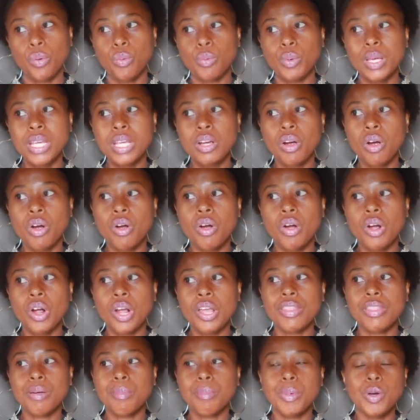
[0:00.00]
We
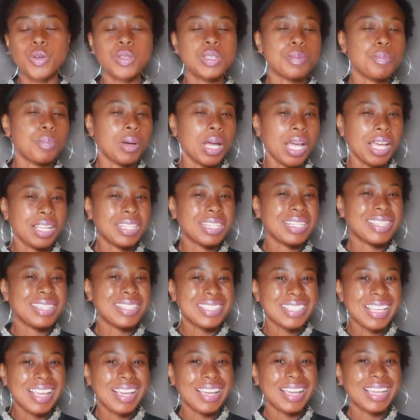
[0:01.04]
are the most bonding
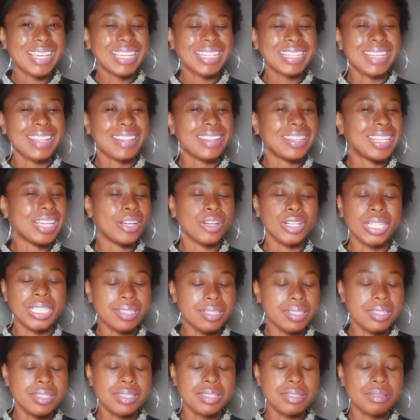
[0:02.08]
sign there
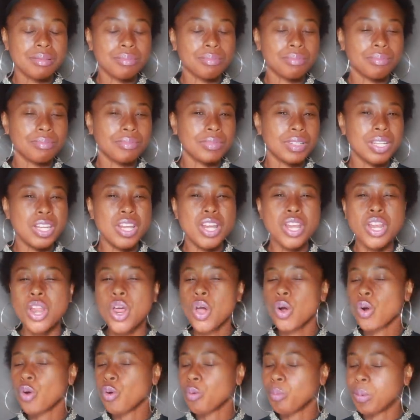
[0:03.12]
is.
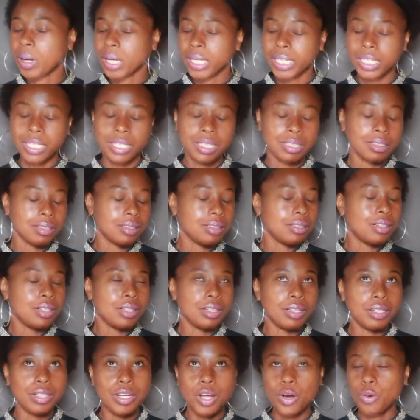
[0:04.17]
Nobody,
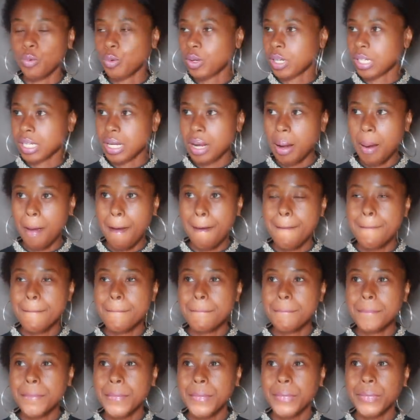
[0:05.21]
no one
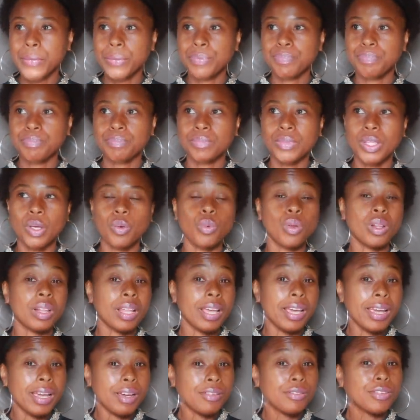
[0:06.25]
will
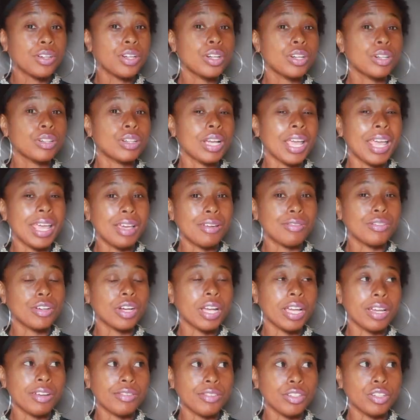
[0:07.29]
ever, ever,
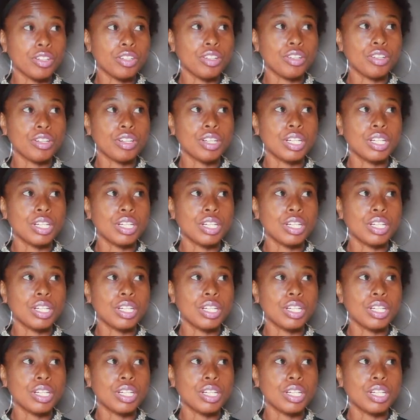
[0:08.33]
ever